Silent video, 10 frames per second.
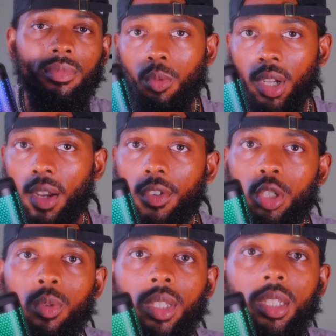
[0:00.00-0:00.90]
Whenever
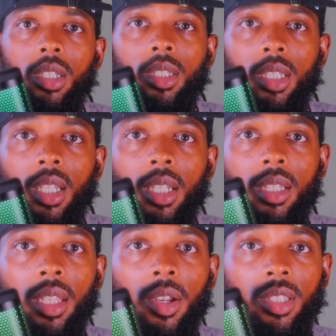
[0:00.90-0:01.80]
you release your seed,
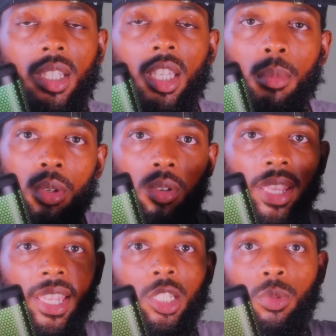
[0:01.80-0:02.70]
there is a chemical
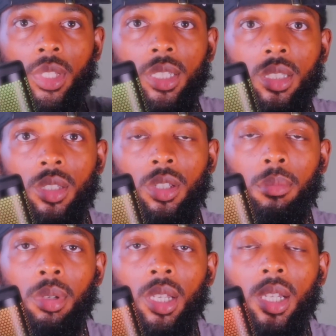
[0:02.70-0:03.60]
that gets released into your
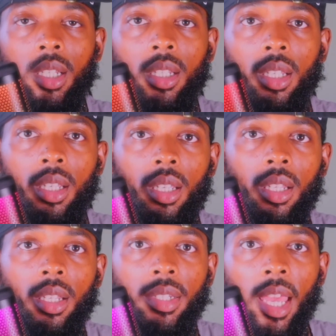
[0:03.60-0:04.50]
blood
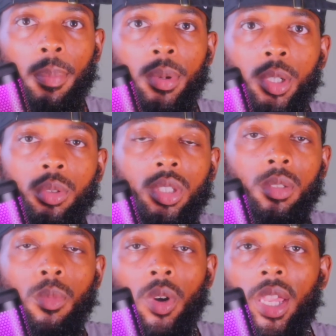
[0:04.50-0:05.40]
that
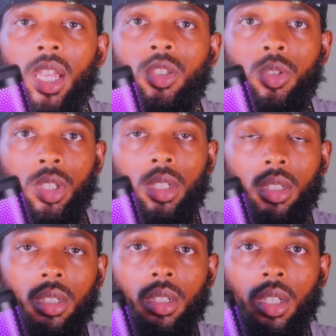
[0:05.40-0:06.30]
produces more estrogen.
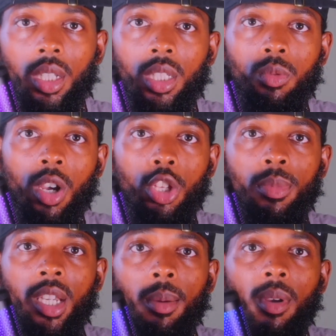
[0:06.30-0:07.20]
And this is why you
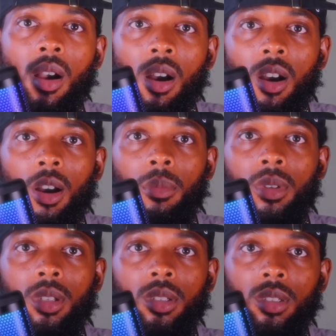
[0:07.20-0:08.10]
become calm,
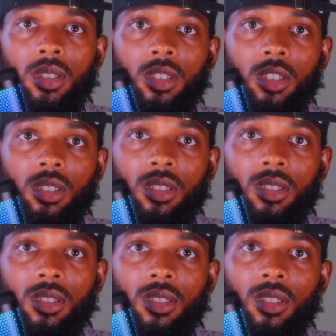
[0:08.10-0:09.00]

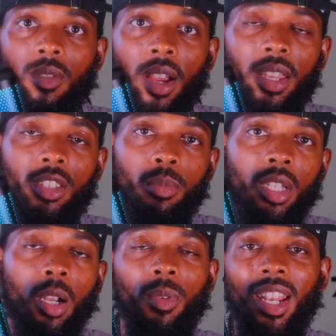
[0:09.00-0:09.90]
right? You
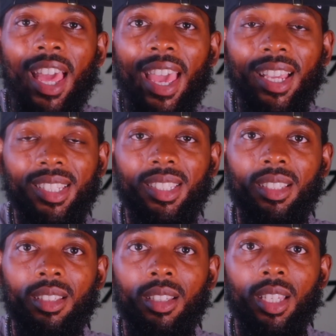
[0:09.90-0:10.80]
become relaxed.
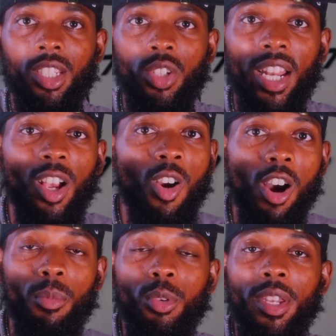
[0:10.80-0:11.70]
It's trying to
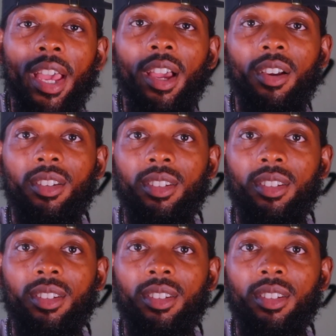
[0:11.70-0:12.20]
calm you down.